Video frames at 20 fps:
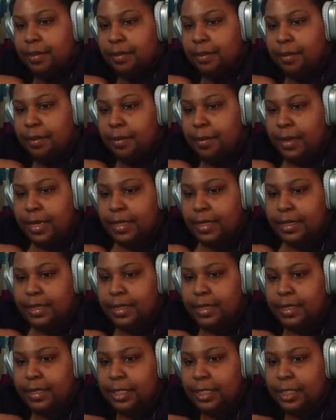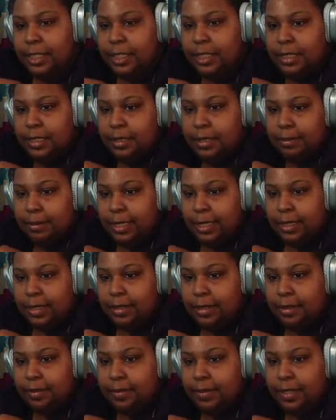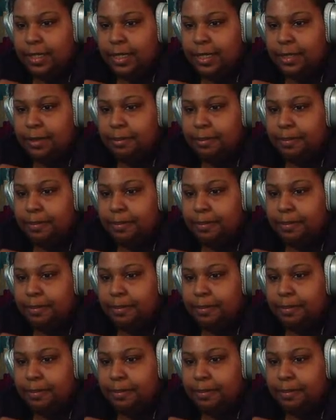Request conditions, Mac server.